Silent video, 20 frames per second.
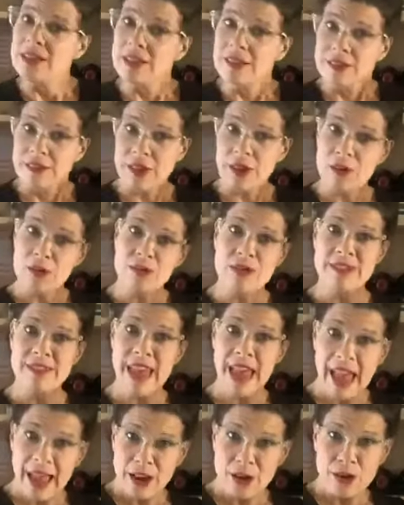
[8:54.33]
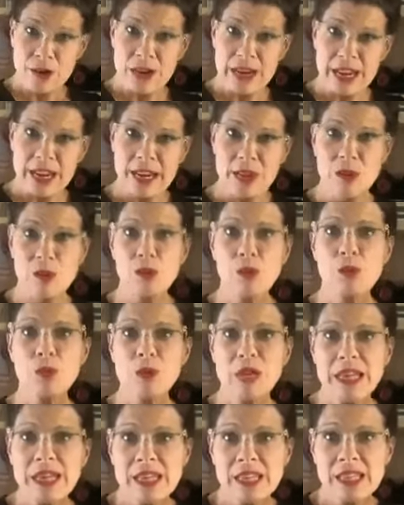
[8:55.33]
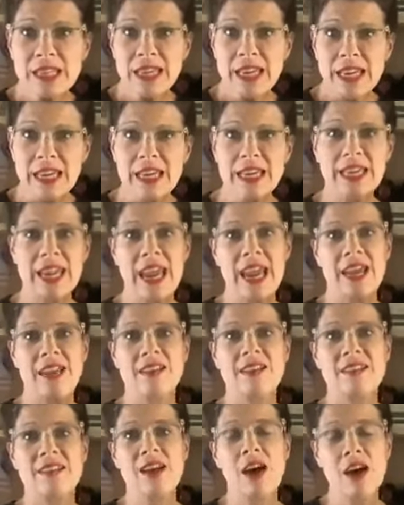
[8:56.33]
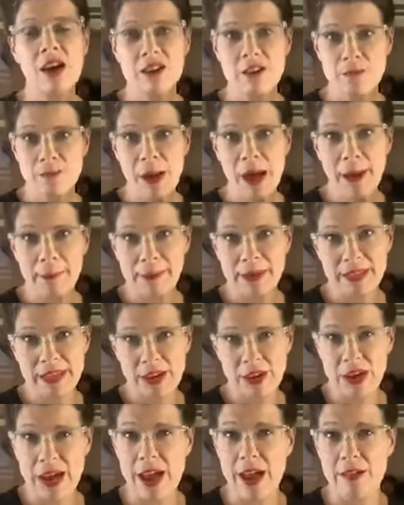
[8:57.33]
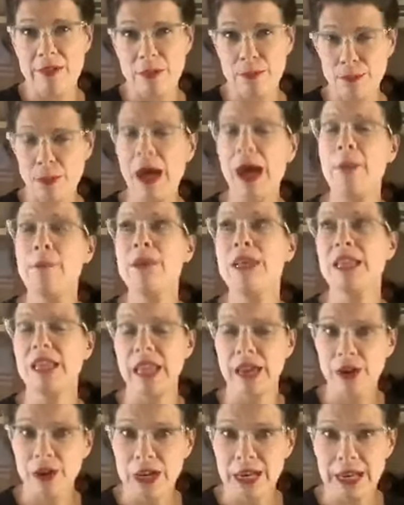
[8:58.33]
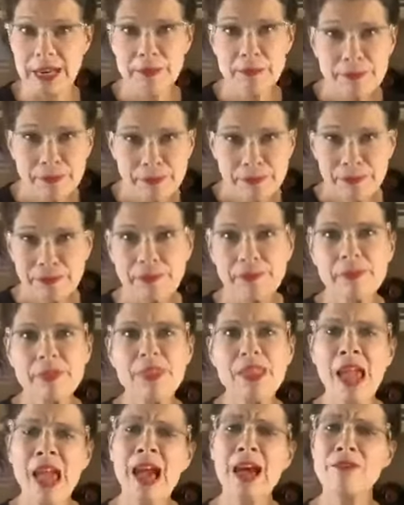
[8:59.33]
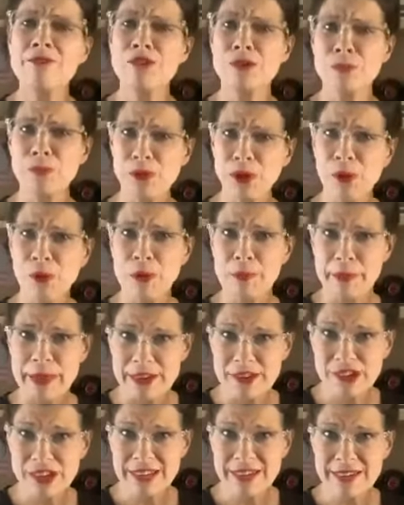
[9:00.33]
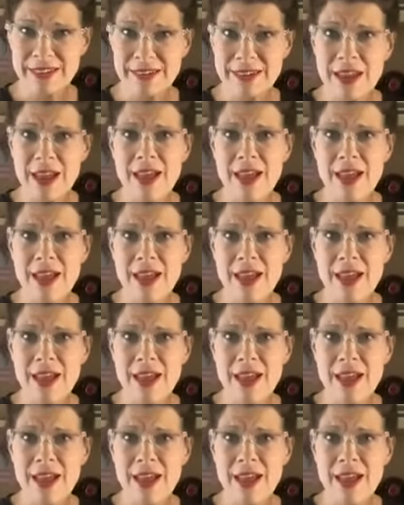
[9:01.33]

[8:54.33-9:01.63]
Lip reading: So the daiquiri really gained a ton of popularity after Prohibition,